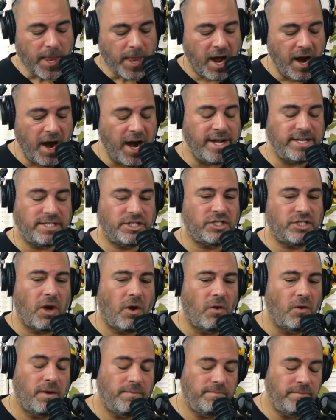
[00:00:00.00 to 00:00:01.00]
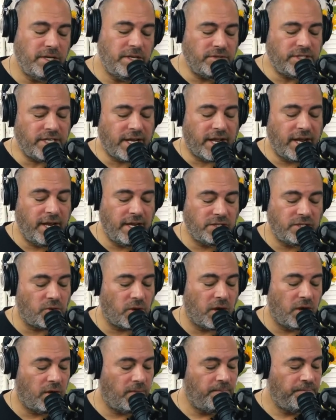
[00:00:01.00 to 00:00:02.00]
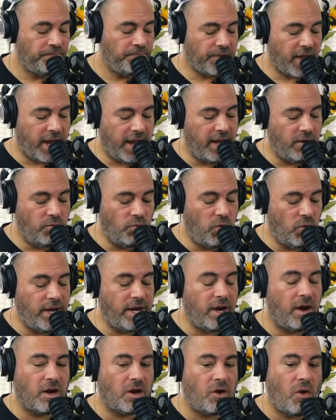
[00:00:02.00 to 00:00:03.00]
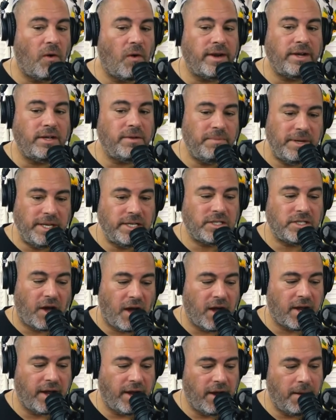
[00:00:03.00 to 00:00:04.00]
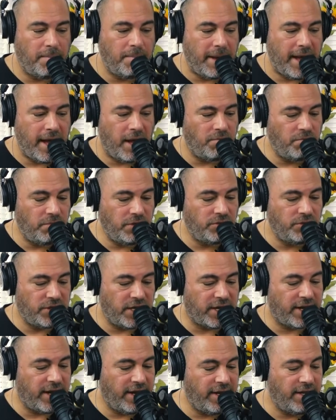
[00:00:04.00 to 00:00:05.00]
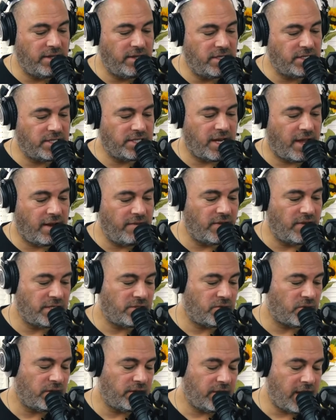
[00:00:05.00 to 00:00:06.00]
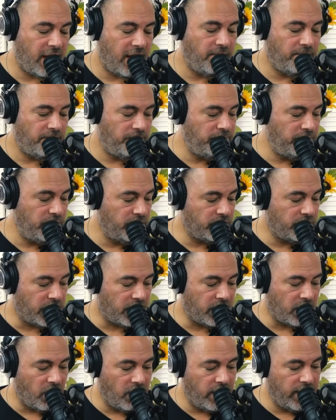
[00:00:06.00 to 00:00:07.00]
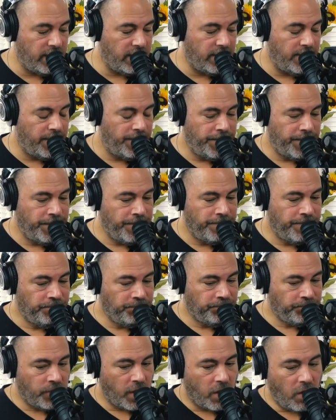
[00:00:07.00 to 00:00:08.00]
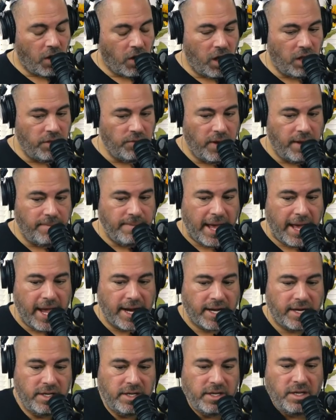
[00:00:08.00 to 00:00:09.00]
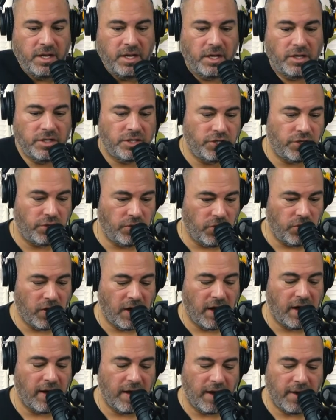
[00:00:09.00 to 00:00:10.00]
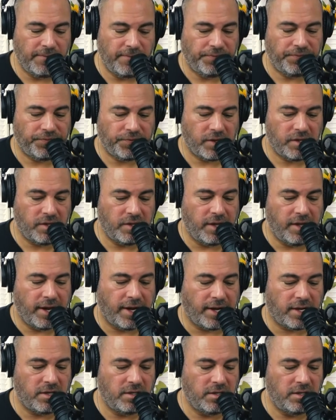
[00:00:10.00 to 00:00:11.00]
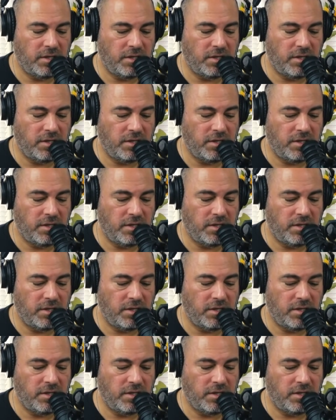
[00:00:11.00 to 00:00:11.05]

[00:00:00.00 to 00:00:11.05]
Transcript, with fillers: right, so music in Israel, and we are going to be talking about music in the state of Israel, not music going all the way back to like